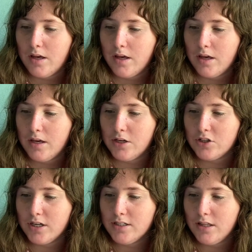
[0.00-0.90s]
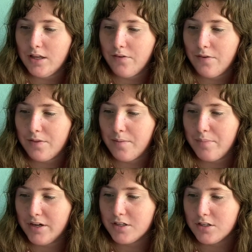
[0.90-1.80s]
He tried to lift the
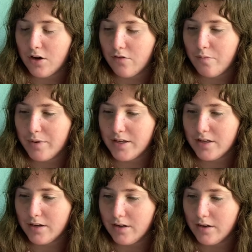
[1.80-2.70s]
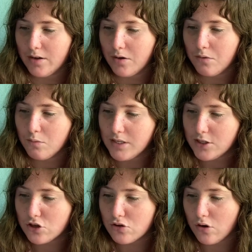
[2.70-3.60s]
big shelf, but he couldn't. "We need
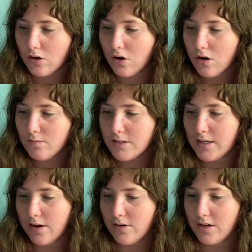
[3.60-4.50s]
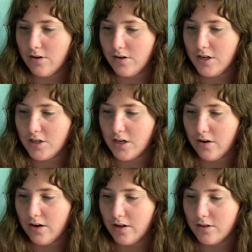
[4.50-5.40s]
strong arms down here," he
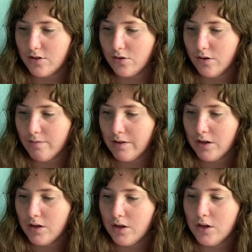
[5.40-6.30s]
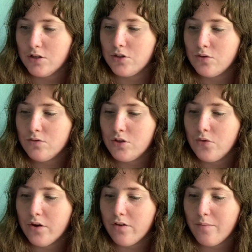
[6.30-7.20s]
shouted at the door. Soon 2
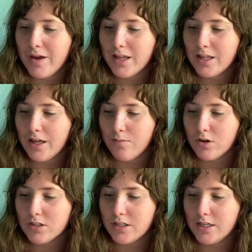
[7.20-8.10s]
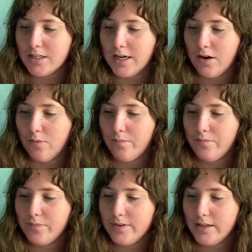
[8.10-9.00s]
other men came rushing in to help.
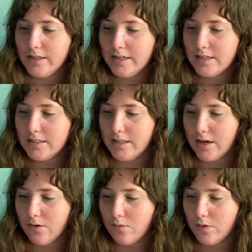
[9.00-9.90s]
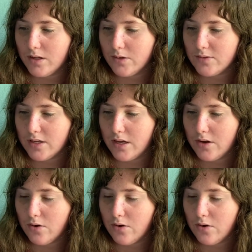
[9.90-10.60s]
"Easy now," one of them said.